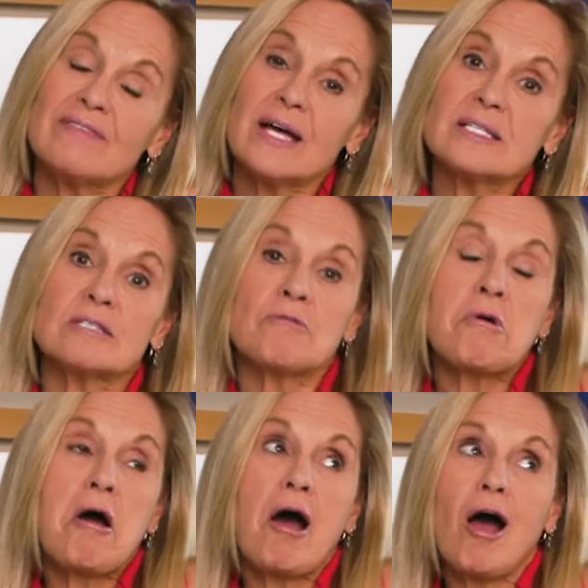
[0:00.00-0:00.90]
of us
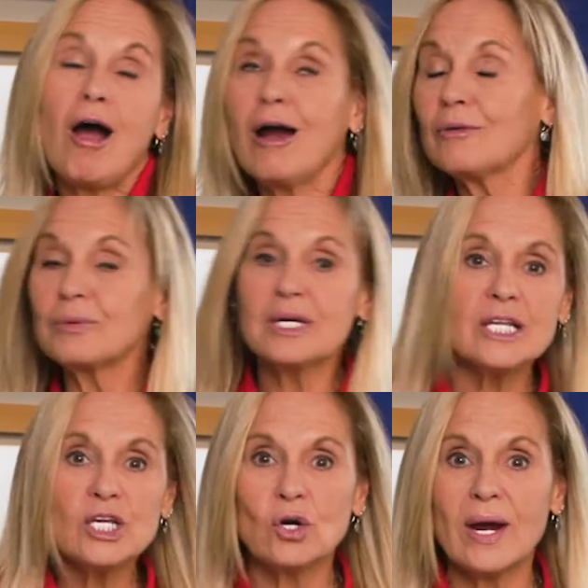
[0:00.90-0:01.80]
are
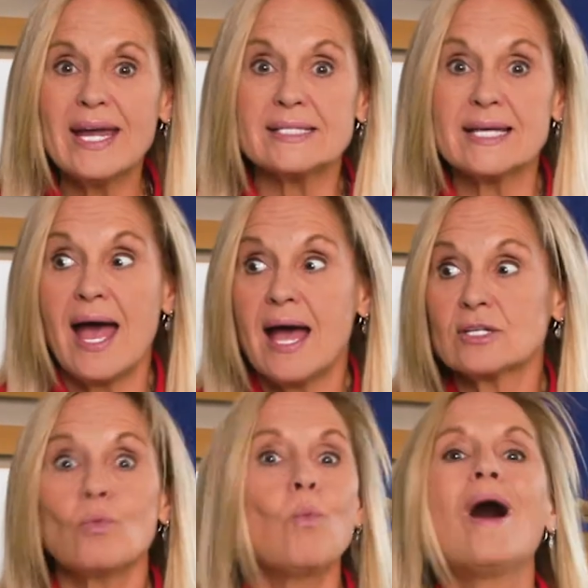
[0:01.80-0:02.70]
really great at
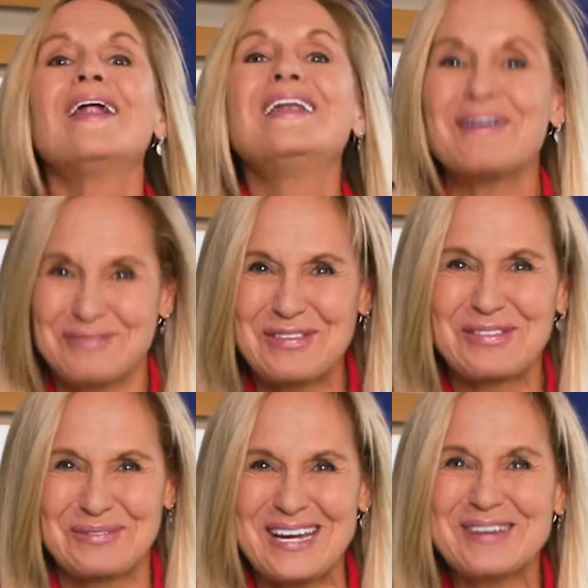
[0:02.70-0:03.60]
one of the
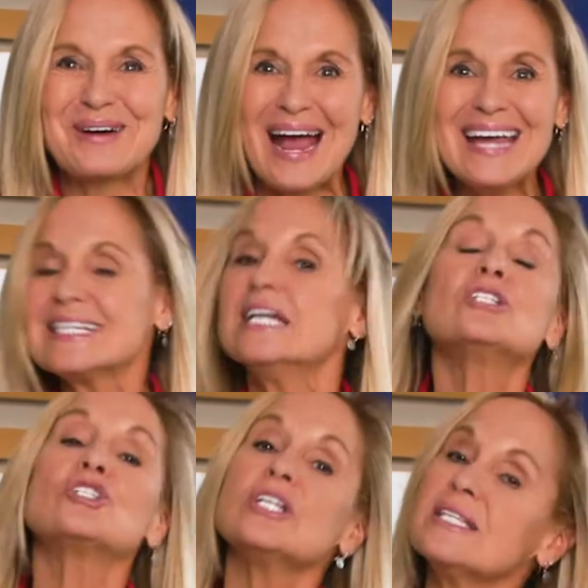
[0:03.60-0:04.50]
three, right?
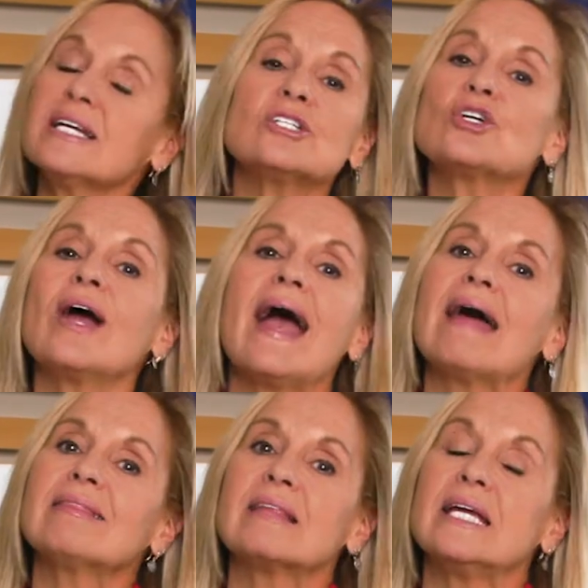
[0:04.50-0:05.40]
Just like a
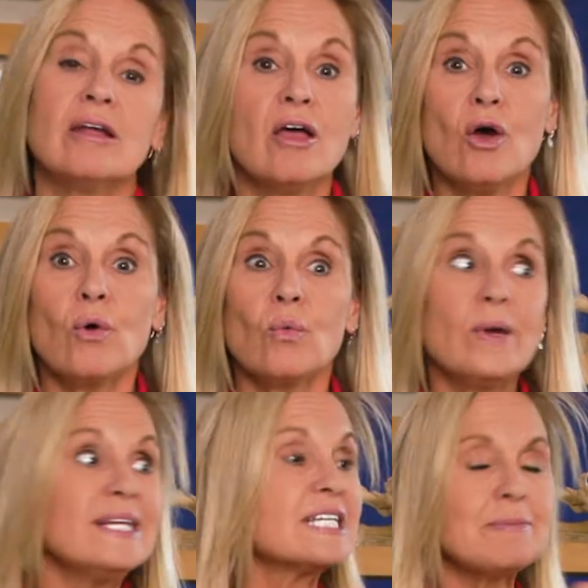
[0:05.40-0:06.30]
triathlete,
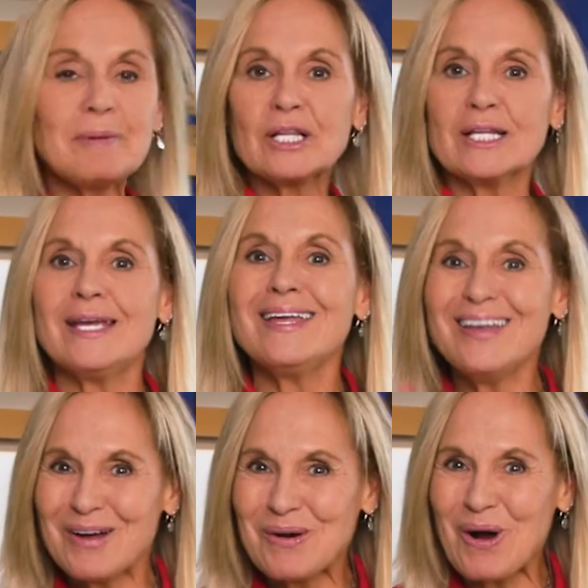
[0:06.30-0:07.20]
we
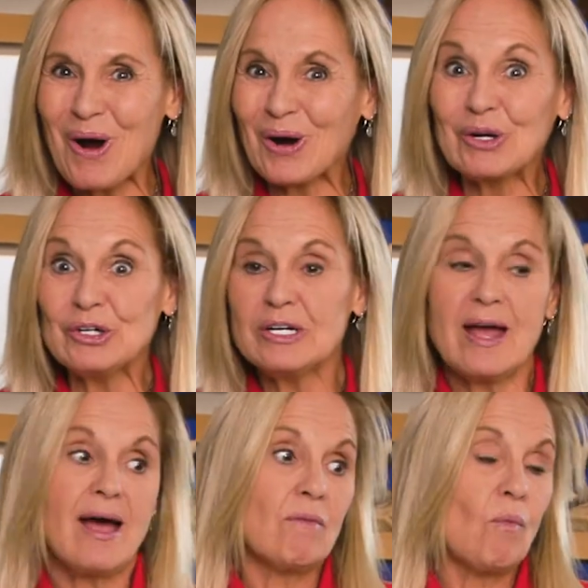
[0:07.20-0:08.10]
typically are good
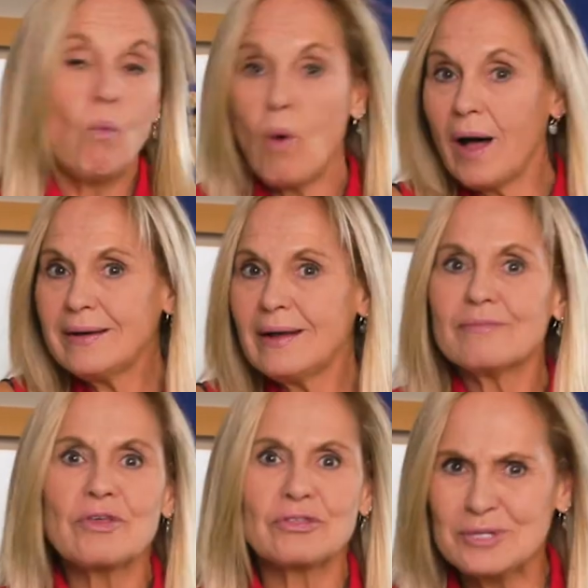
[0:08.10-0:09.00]
at one
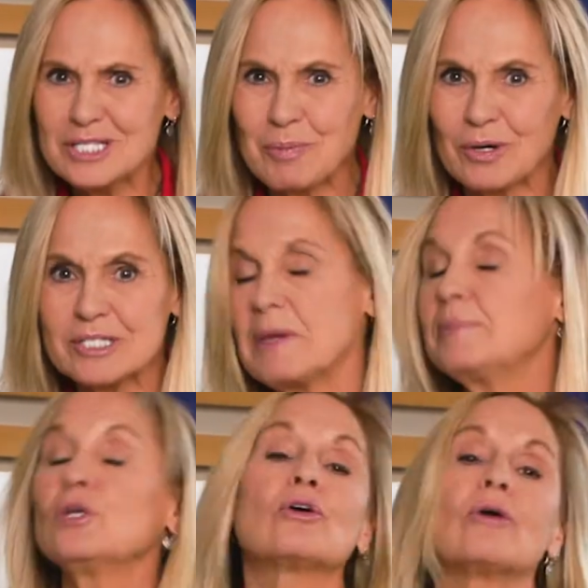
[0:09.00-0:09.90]
of the three sports.
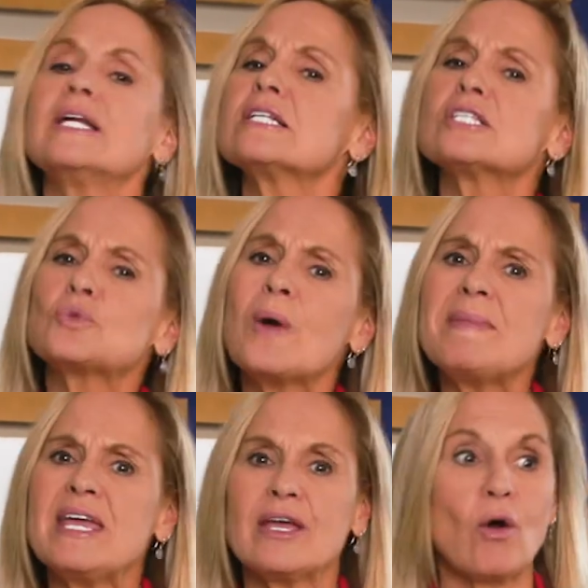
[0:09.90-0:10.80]
Maybe you're great at
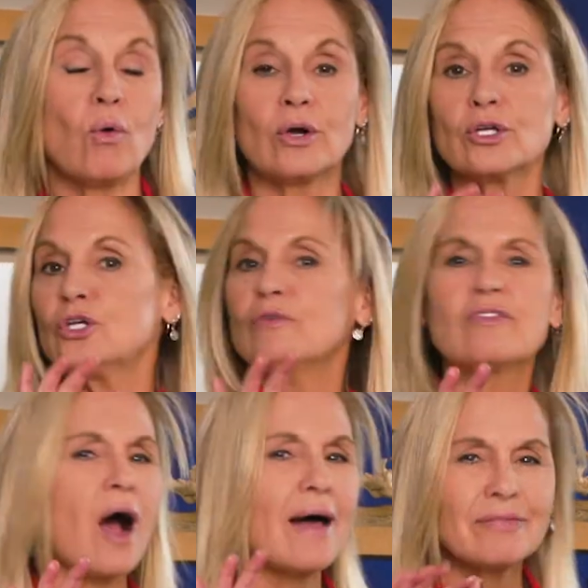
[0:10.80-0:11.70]
swimming, or you've
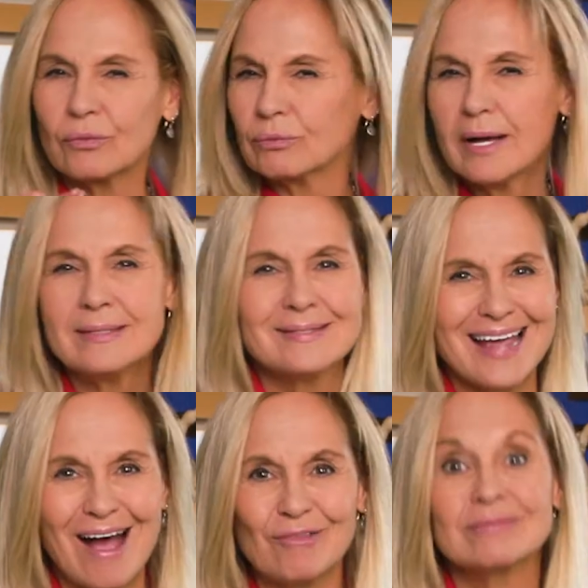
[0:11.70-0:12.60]
got the
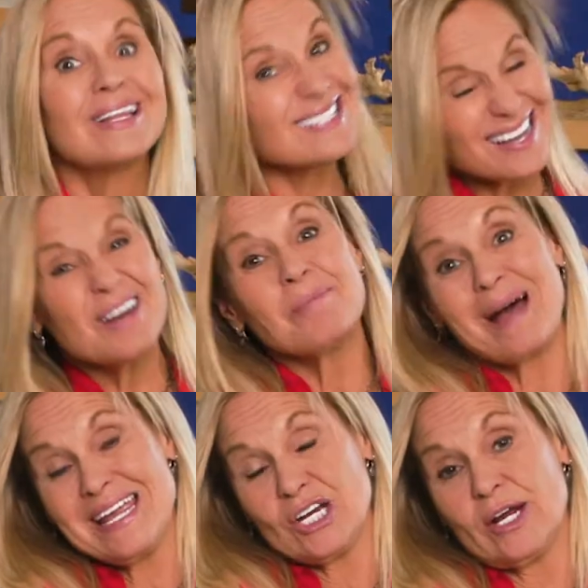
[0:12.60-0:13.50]
rundown. That's kind of
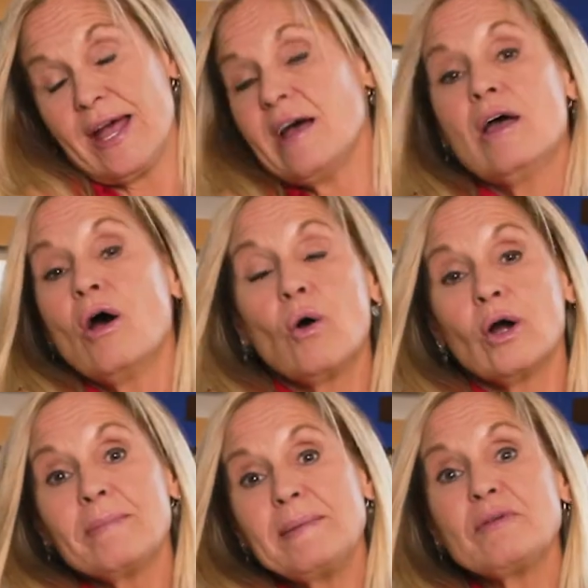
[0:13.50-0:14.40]
my area.
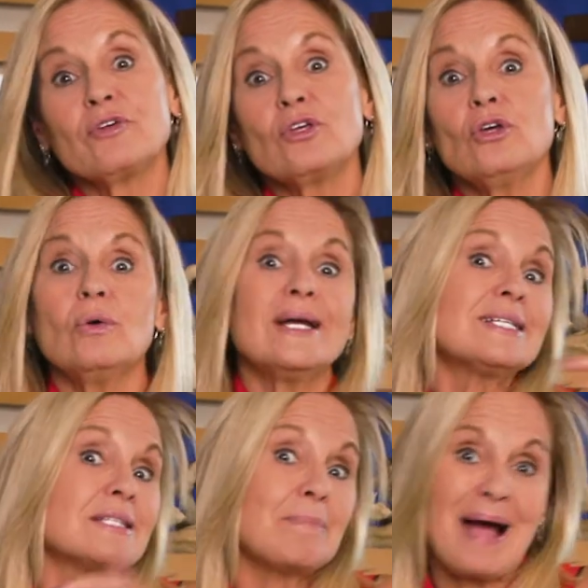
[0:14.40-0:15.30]
Or maybe for you,
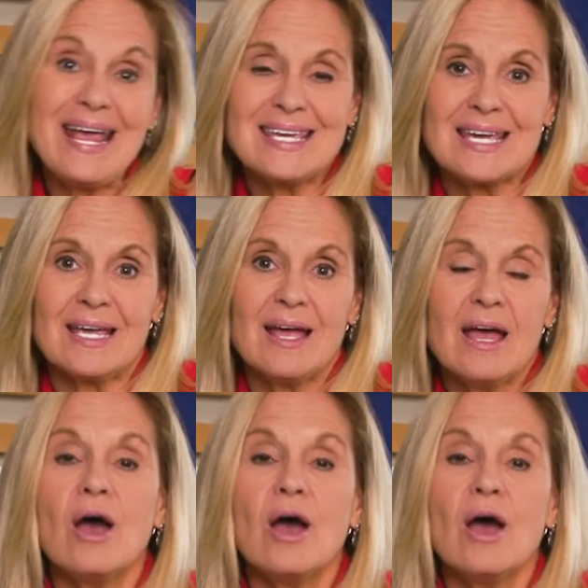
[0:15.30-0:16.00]
it's the biking.